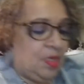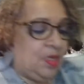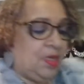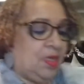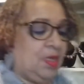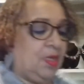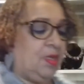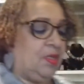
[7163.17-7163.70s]

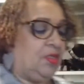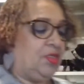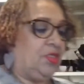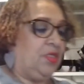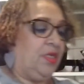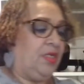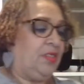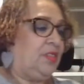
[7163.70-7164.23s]

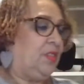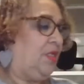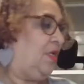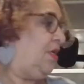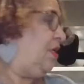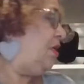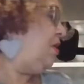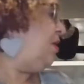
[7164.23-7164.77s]

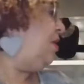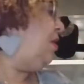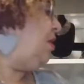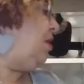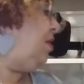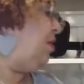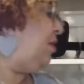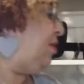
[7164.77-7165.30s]
Shantae,
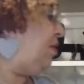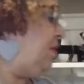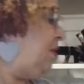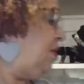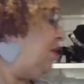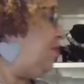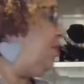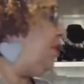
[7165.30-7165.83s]

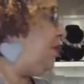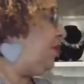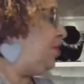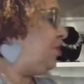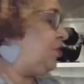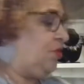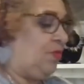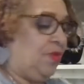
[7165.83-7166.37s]
let me
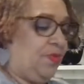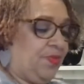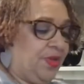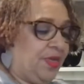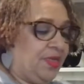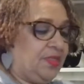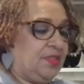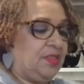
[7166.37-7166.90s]
get you a
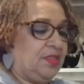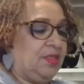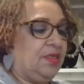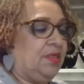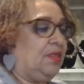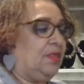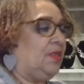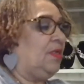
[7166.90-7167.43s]

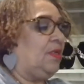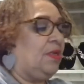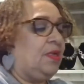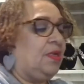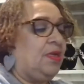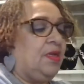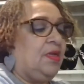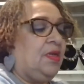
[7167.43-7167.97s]
basket
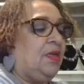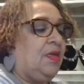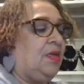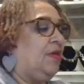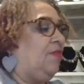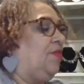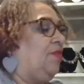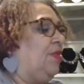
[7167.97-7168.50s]
and
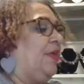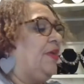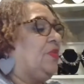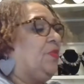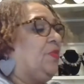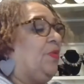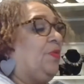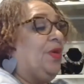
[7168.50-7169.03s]
give you the last one.